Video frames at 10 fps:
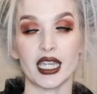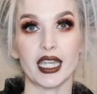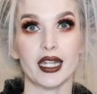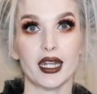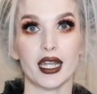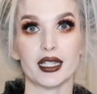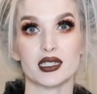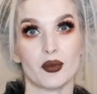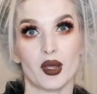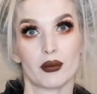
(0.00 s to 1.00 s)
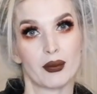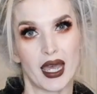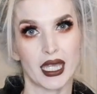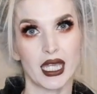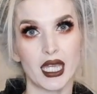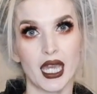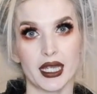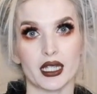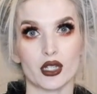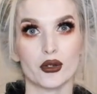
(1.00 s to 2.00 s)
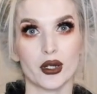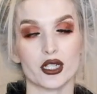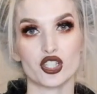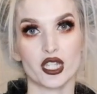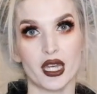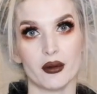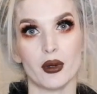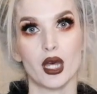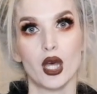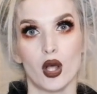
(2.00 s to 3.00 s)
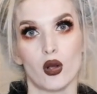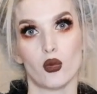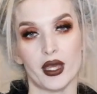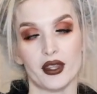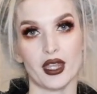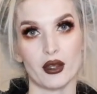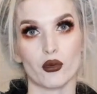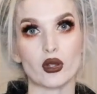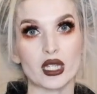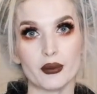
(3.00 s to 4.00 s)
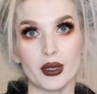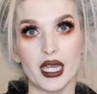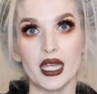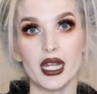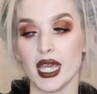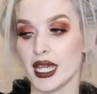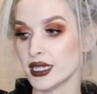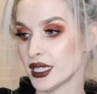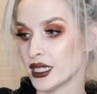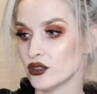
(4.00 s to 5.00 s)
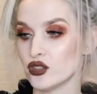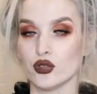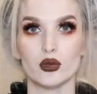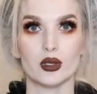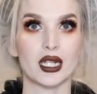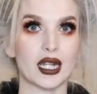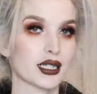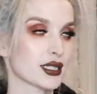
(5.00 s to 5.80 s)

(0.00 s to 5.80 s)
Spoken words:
in a Ziploc baggie and then crush them with a rolling pin and then do the next